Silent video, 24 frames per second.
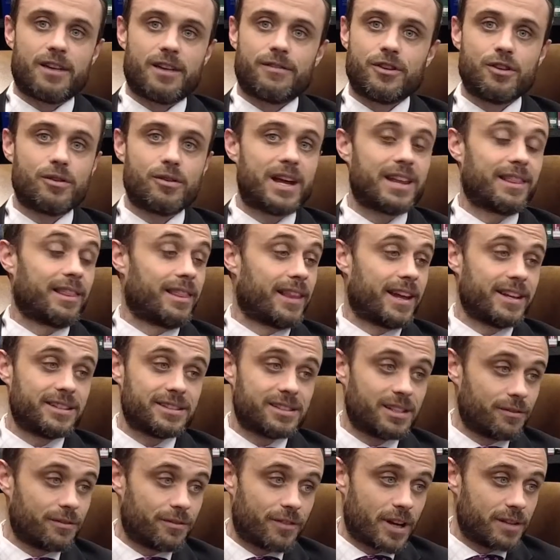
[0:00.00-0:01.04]
If you get
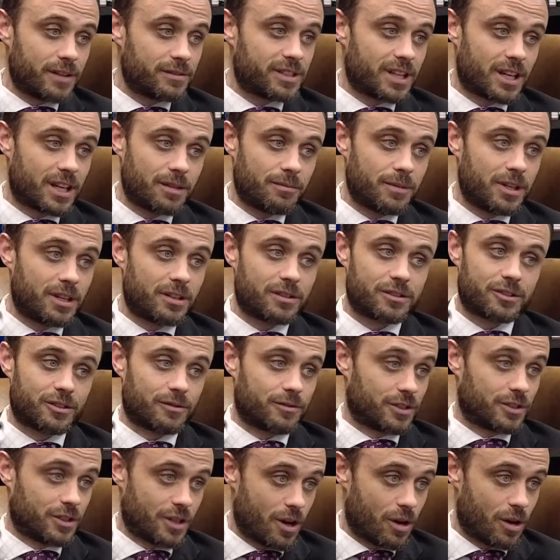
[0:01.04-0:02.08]
less than 5 centimeters
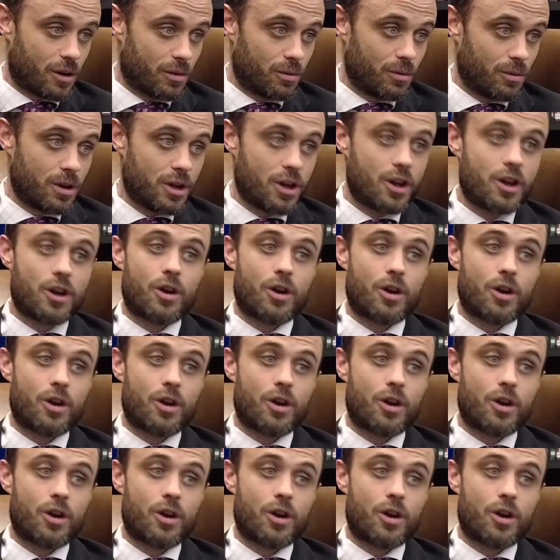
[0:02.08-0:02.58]
of snow,